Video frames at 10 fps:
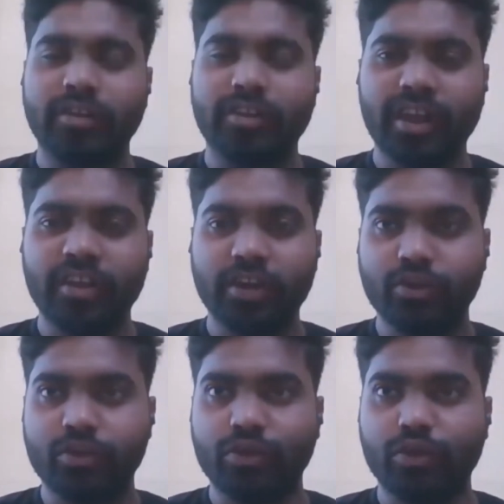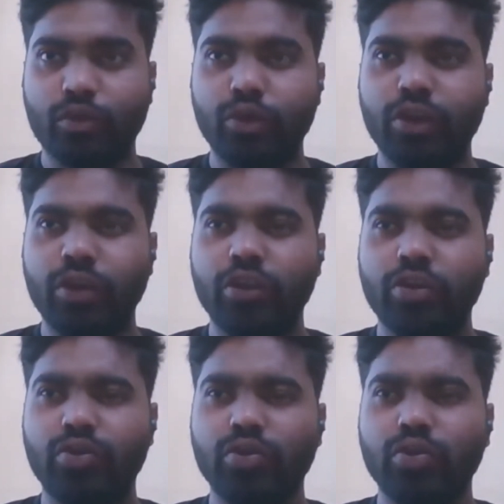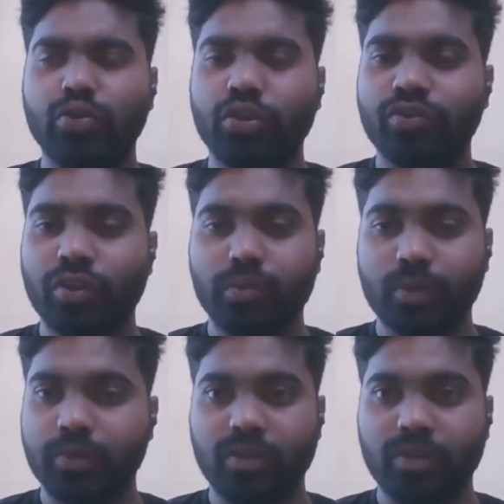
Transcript: There were 20 to 25 people